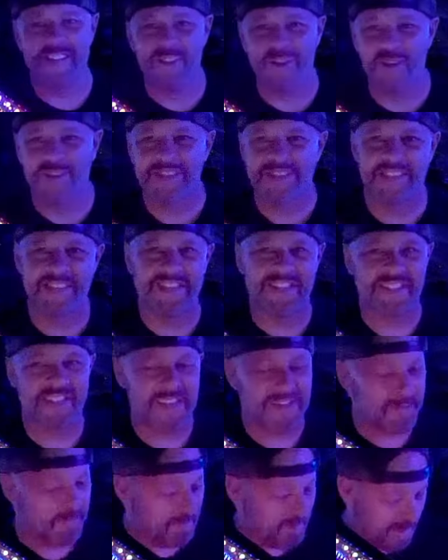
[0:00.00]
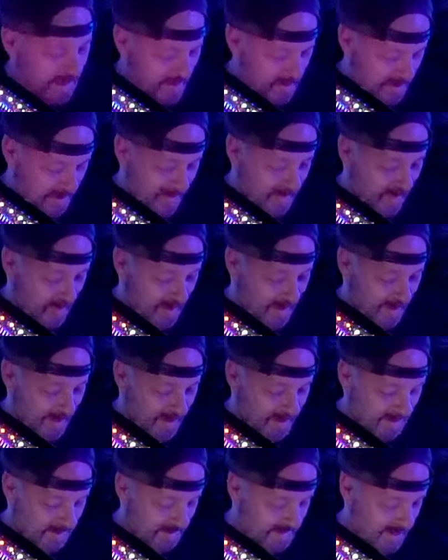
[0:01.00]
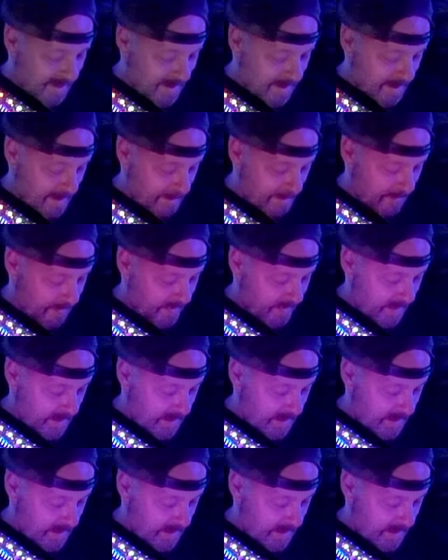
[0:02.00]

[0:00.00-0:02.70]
get lost in this thing and play with it for a long time.